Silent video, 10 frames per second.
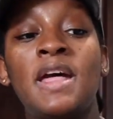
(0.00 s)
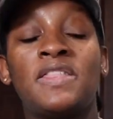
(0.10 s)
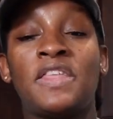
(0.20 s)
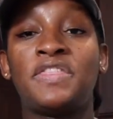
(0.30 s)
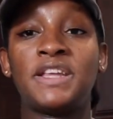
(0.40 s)

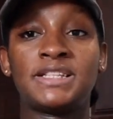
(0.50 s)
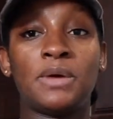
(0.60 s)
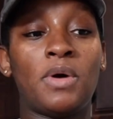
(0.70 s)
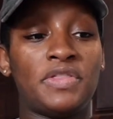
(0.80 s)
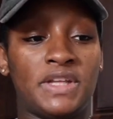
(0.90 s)
that thinks I
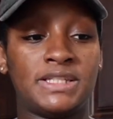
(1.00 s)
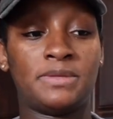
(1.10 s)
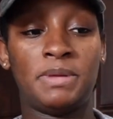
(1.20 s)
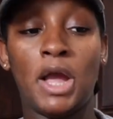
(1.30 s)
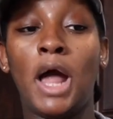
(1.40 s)
want things to
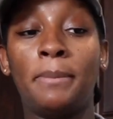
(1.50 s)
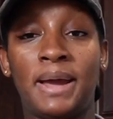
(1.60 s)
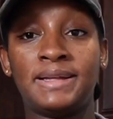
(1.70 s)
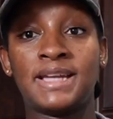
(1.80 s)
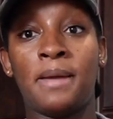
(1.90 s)
be on
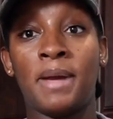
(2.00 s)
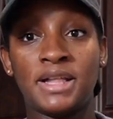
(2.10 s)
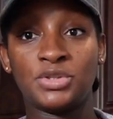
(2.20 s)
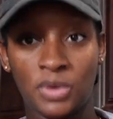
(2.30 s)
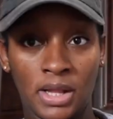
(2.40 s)
my time
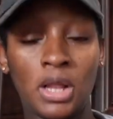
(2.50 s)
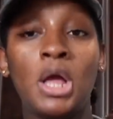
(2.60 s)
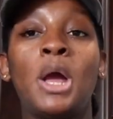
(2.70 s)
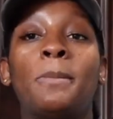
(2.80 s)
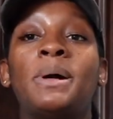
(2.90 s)
as well.
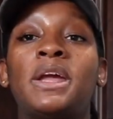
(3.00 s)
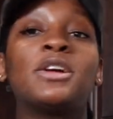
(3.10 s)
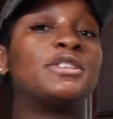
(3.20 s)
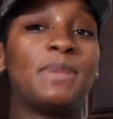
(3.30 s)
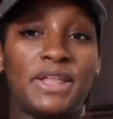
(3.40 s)
But
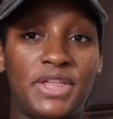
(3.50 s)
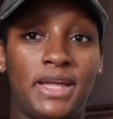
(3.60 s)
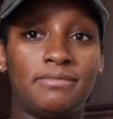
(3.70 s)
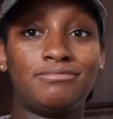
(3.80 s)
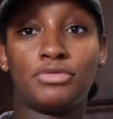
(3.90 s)
here's my
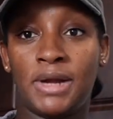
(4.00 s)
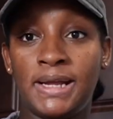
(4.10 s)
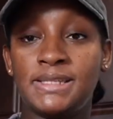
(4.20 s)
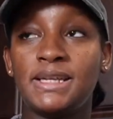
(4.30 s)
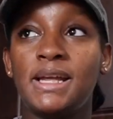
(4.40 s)
thing,
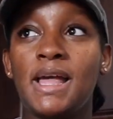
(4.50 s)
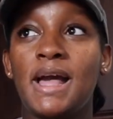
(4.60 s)
right?